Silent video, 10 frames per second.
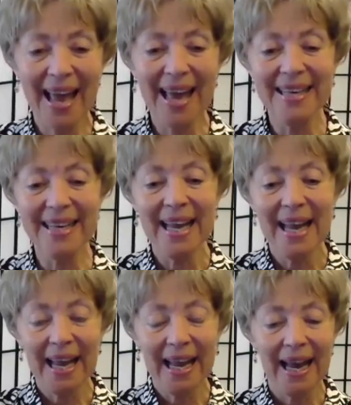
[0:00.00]
And
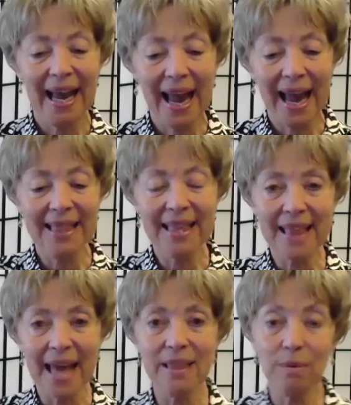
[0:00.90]
and the
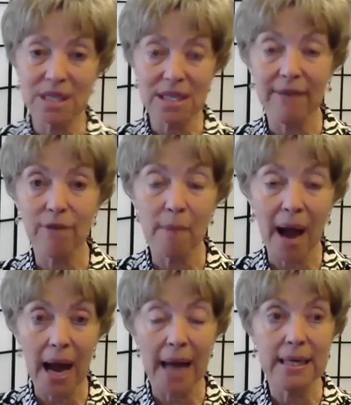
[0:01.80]
thing that was never
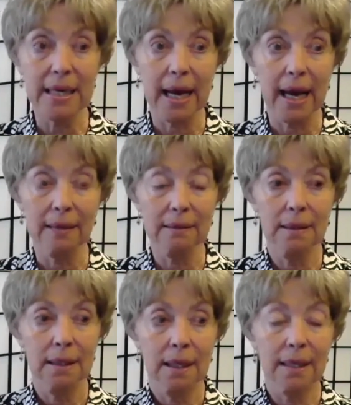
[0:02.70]
my idea
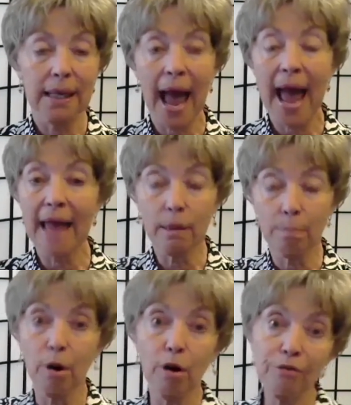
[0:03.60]
that I had the
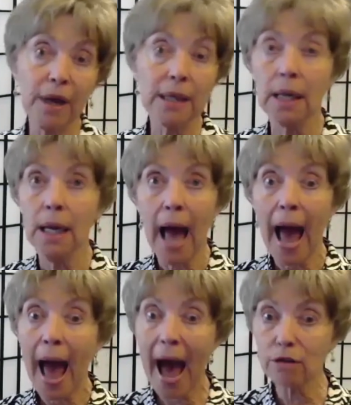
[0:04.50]
perfect
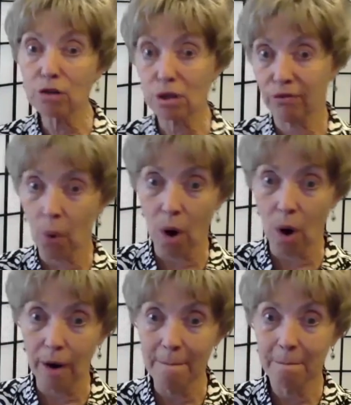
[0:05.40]
house
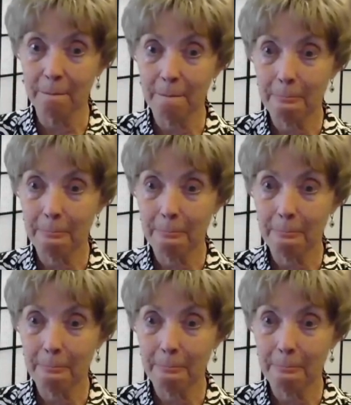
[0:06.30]
for,